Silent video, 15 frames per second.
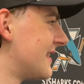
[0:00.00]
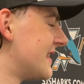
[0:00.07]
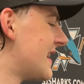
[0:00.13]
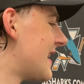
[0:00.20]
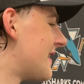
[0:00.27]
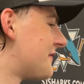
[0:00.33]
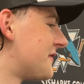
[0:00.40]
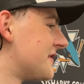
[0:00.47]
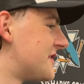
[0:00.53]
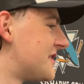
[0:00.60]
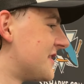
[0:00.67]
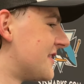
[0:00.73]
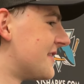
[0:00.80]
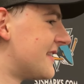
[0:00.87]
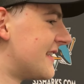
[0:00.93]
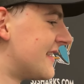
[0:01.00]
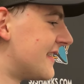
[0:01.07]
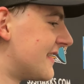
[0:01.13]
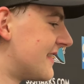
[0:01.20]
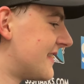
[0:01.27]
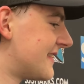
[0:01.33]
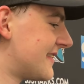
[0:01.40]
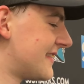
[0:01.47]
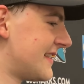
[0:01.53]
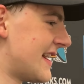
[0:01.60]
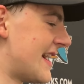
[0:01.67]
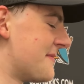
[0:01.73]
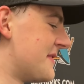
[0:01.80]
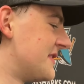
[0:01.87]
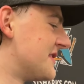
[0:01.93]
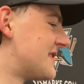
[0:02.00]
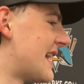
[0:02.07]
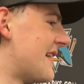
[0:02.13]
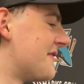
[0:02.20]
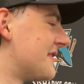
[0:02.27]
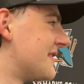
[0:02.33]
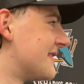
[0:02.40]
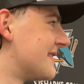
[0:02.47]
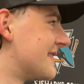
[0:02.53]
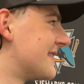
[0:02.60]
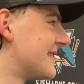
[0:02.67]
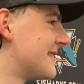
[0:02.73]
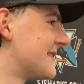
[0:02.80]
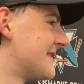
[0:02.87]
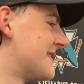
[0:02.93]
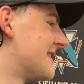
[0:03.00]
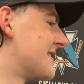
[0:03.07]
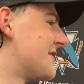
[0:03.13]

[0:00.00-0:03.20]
Yeah, for sure. Just having the